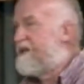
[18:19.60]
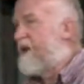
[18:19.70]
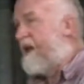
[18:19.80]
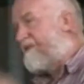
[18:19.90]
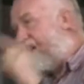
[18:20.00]

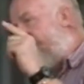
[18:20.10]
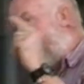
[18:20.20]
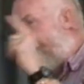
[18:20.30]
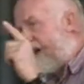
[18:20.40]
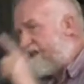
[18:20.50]
have to have
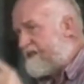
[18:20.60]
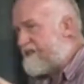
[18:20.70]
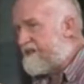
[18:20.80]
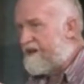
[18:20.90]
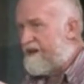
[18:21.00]

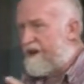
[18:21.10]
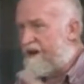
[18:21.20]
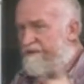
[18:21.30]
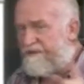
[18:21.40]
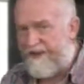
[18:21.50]
eyes
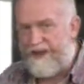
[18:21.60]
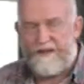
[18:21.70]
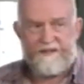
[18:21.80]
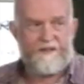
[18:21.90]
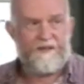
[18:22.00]
of
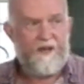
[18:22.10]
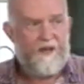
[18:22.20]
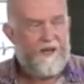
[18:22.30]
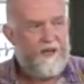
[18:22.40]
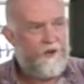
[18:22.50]
faith
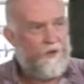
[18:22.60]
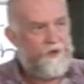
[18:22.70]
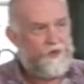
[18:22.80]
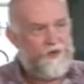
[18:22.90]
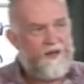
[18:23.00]
in order
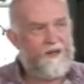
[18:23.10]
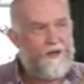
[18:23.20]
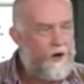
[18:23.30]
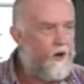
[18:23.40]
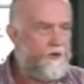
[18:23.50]
to get
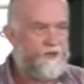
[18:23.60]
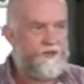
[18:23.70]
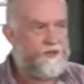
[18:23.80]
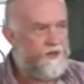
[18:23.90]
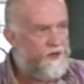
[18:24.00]

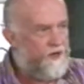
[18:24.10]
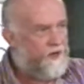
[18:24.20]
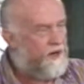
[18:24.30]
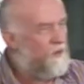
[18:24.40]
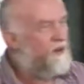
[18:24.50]
close.
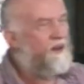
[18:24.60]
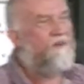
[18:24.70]
And we'll never